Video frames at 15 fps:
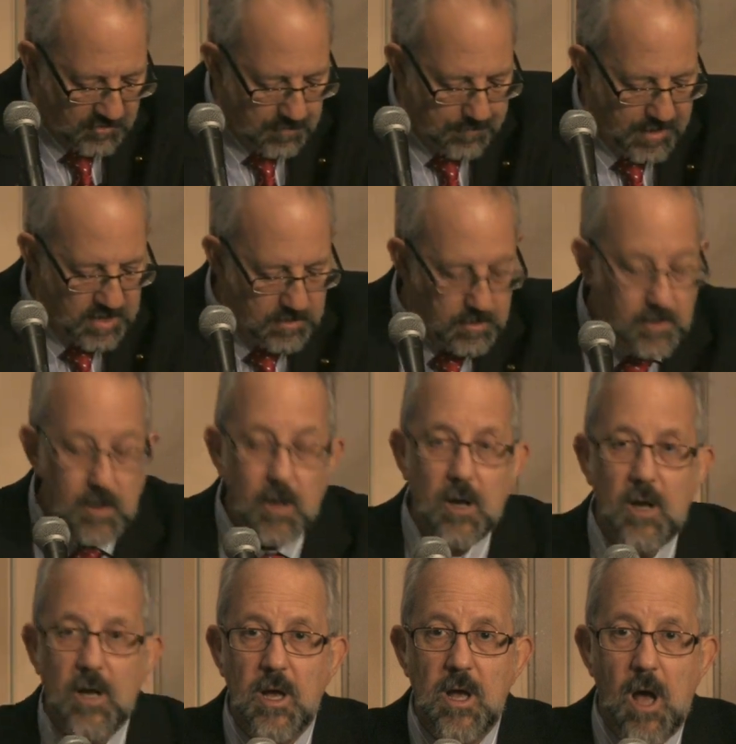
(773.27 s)
But
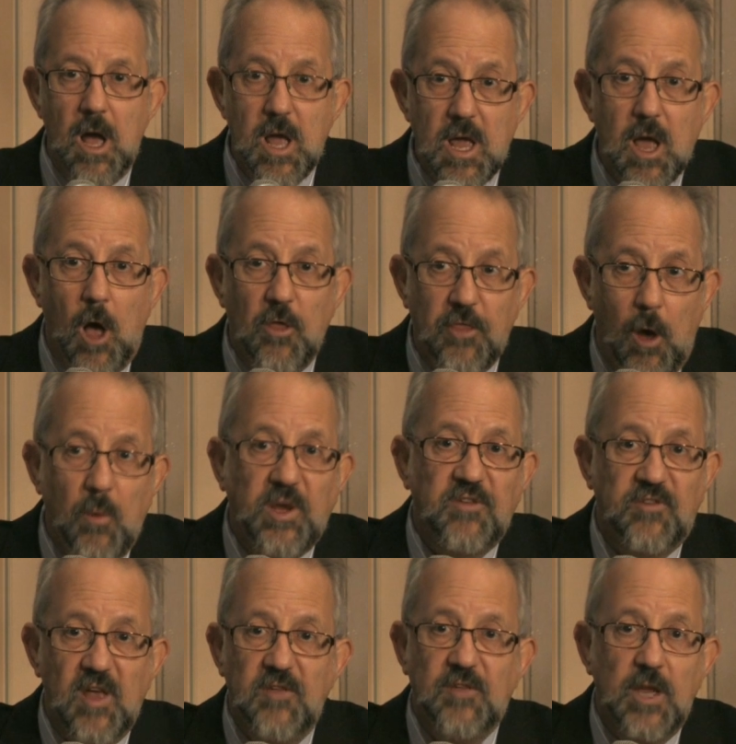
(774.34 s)
although he
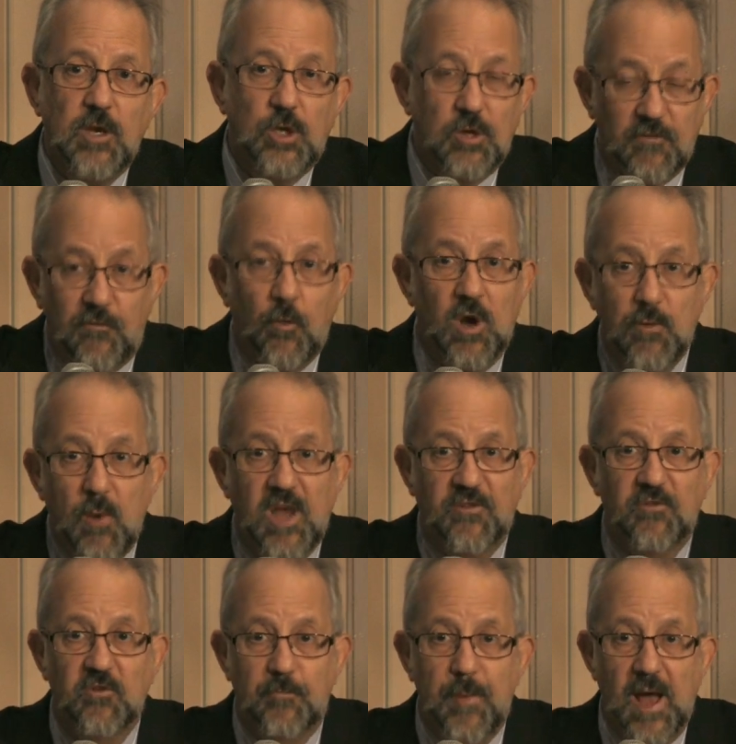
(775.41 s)
says that you should avoid
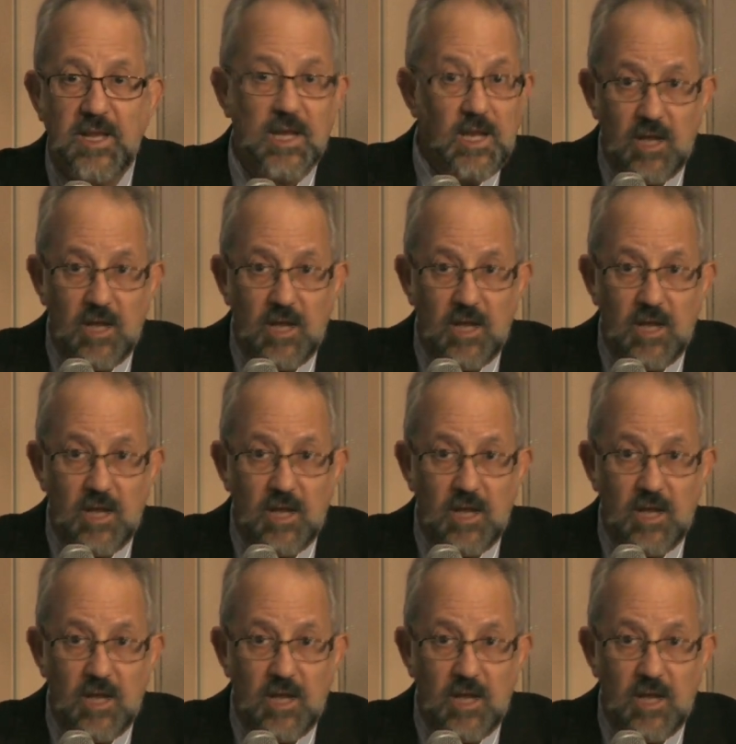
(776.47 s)
wasteful spending,